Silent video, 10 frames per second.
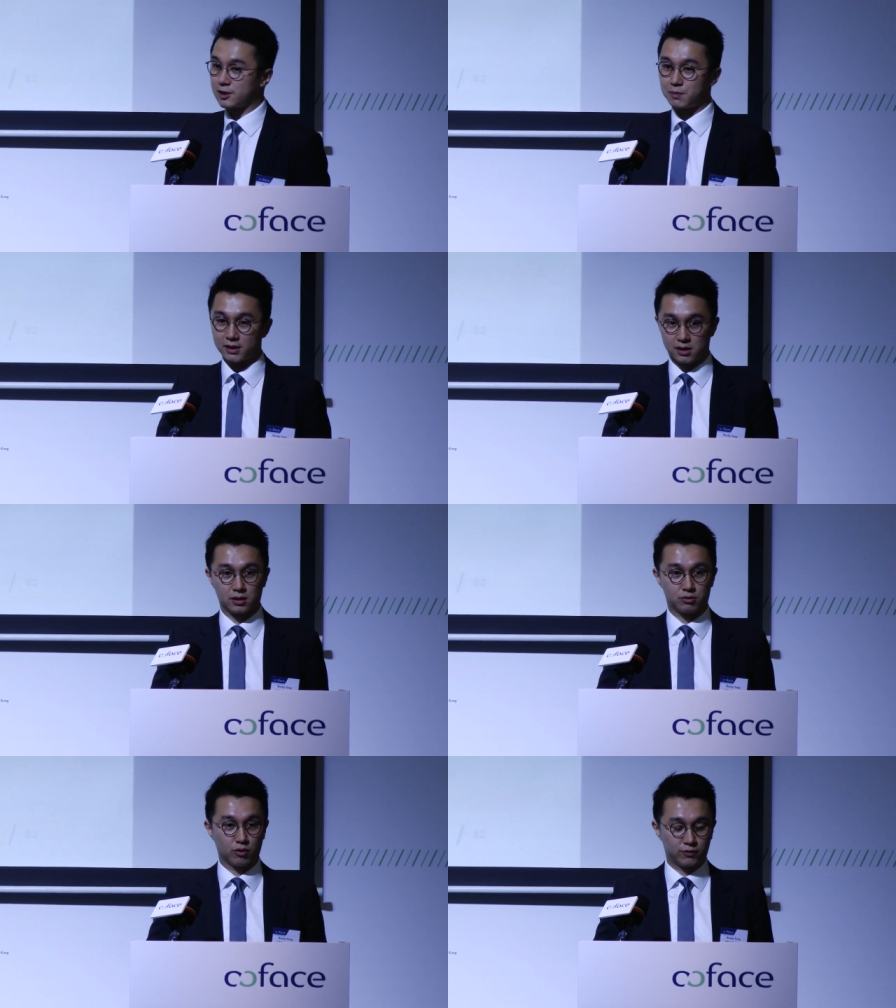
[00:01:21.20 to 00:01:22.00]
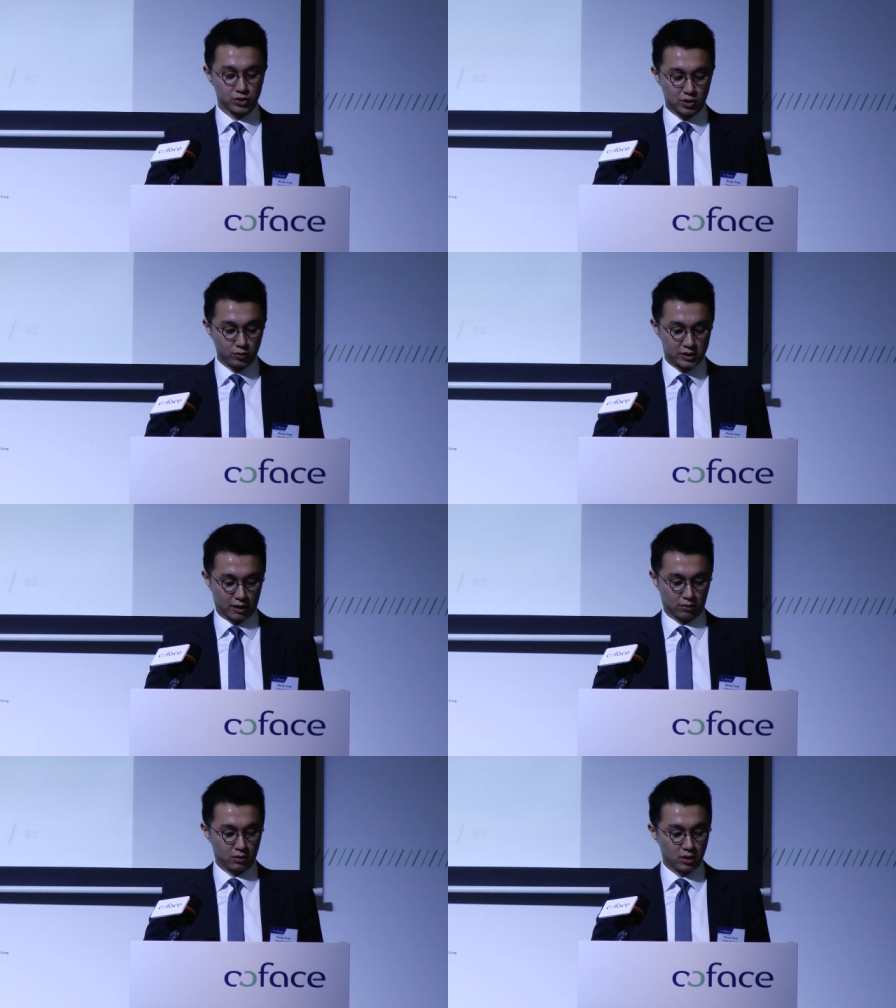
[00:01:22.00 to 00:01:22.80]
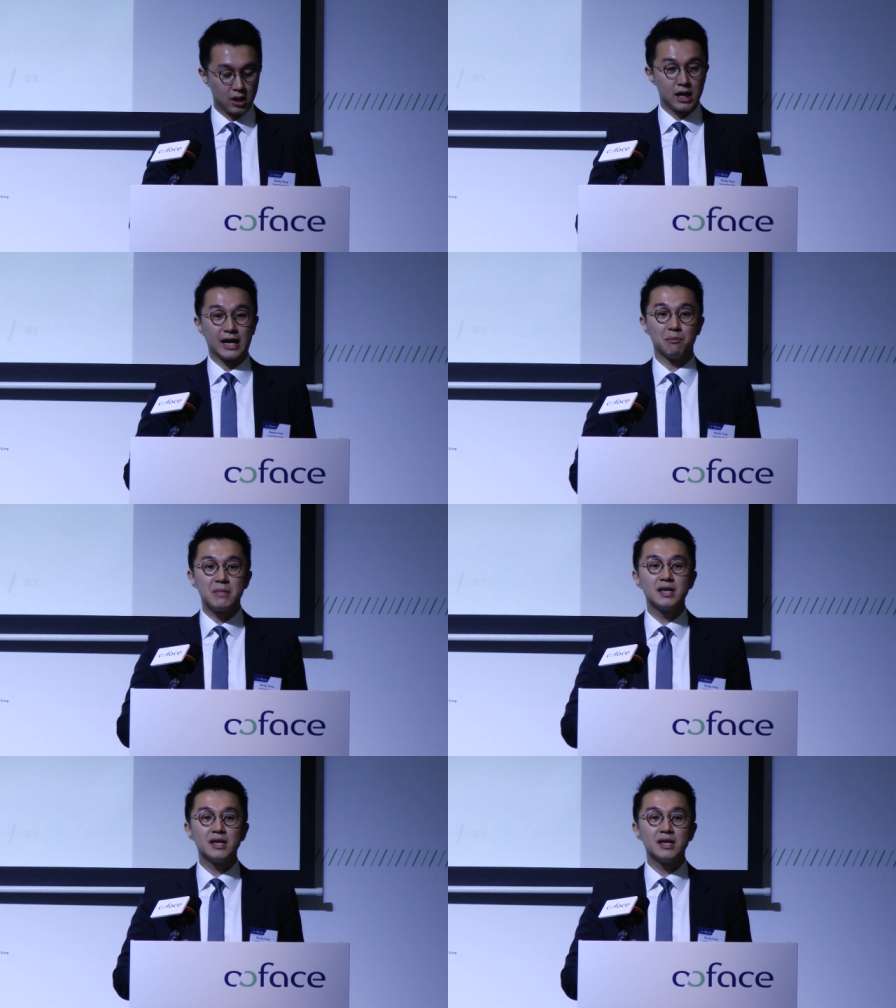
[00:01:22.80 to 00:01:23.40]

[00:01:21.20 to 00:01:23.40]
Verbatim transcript: expecting growth to slow down? It